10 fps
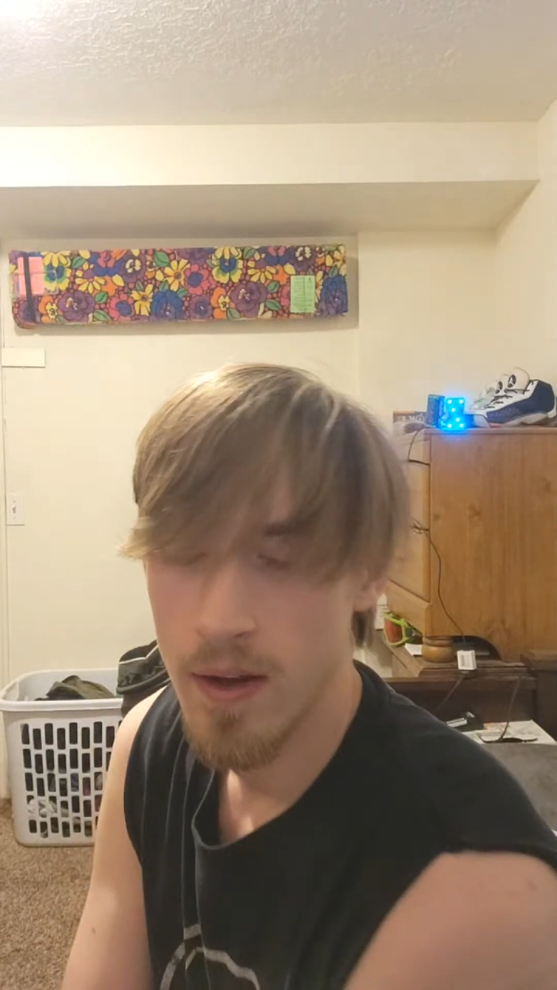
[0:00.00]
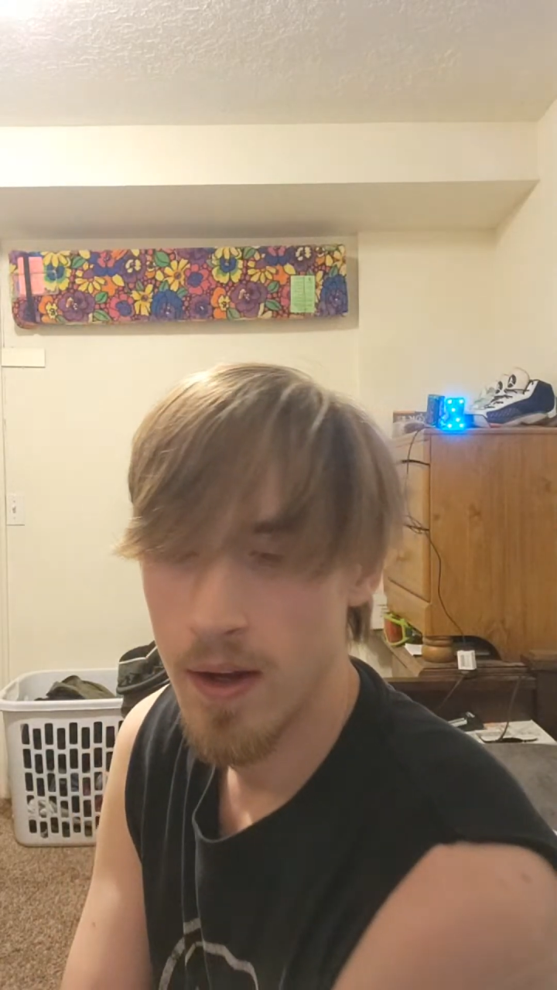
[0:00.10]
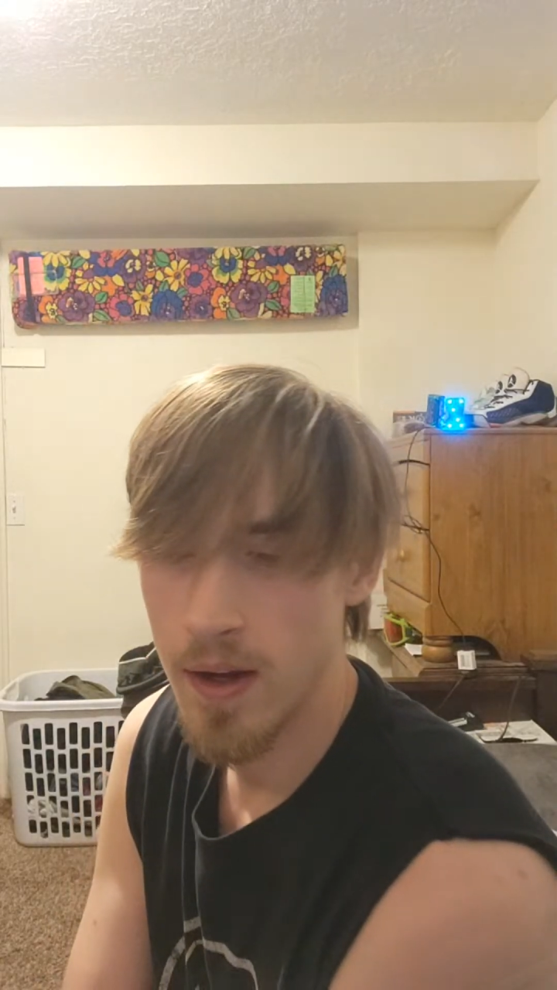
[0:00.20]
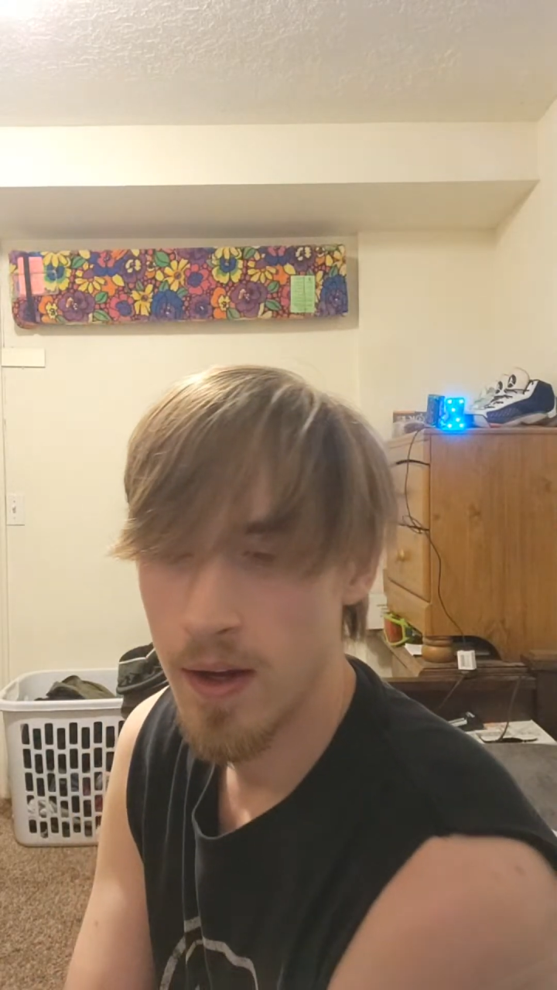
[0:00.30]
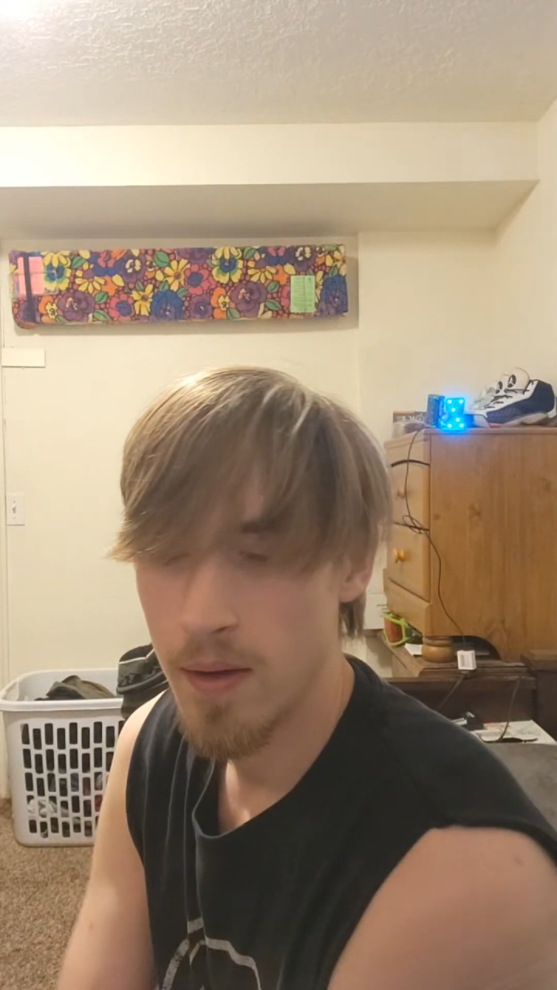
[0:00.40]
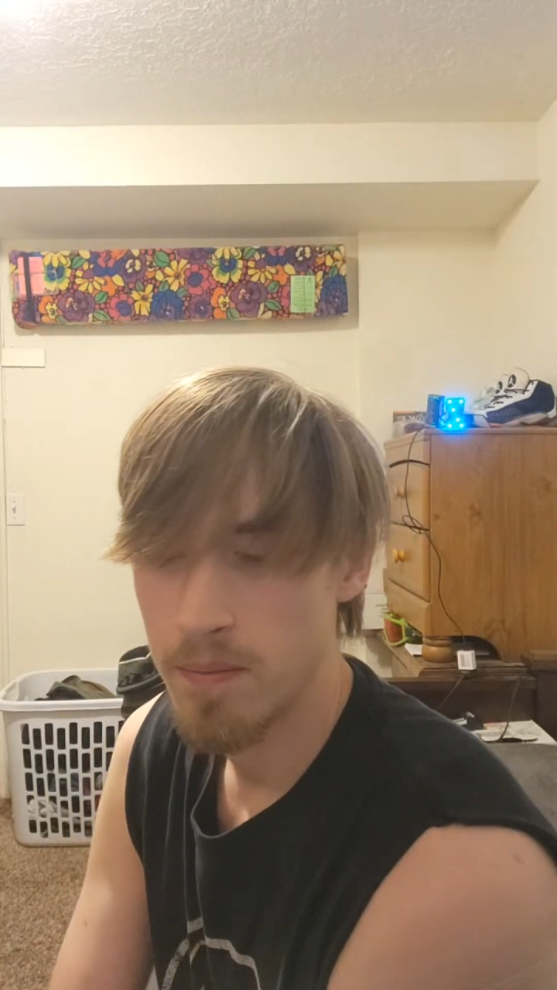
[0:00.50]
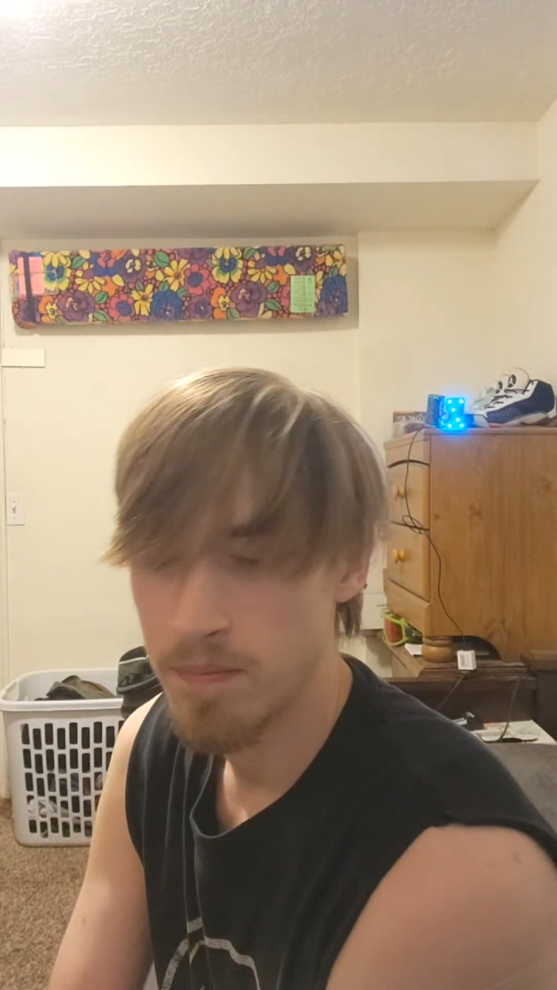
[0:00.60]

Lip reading: um,